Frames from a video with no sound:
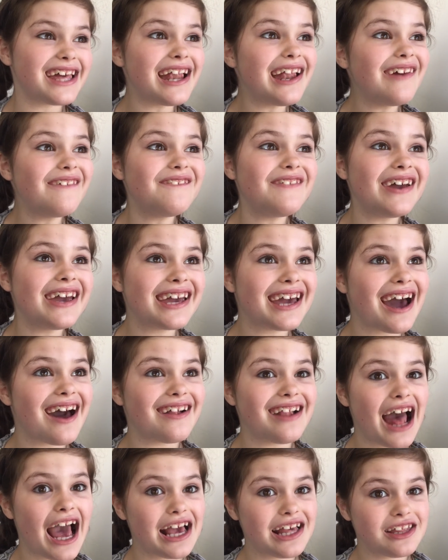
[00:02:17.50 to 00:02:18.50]
didn't think
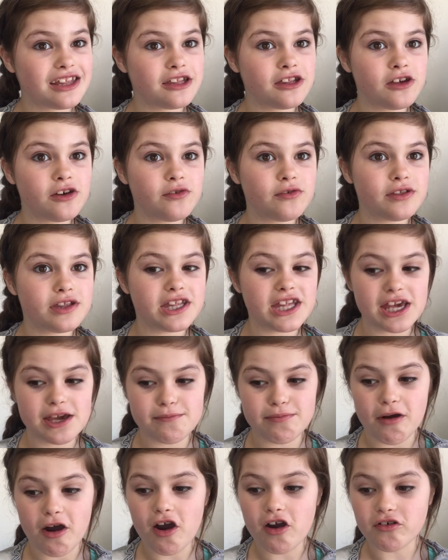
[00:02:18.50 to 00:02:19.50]
I liked
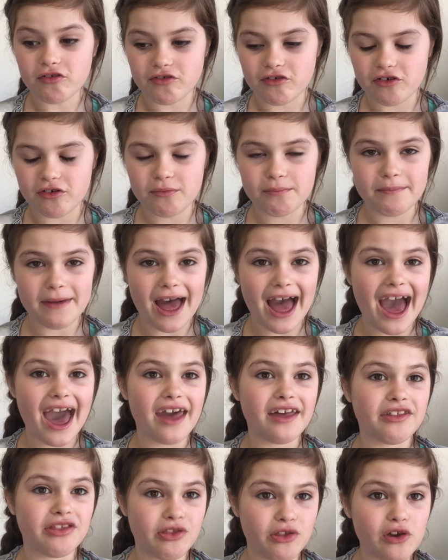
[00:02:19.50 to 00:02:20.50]
sushi popcorn, but
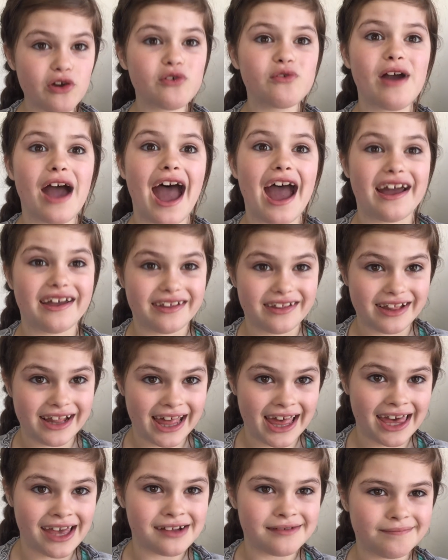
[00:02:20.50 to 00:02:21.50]
I do
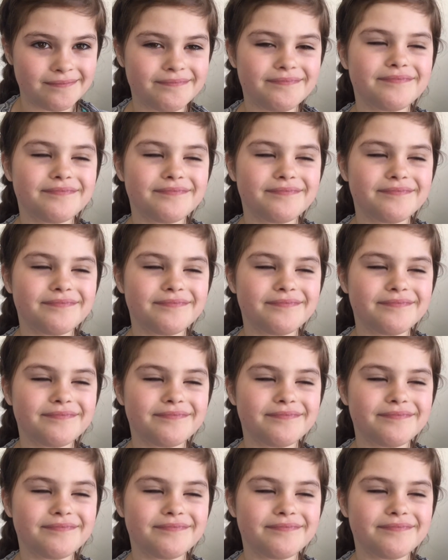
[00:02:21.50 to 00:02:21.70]
actually.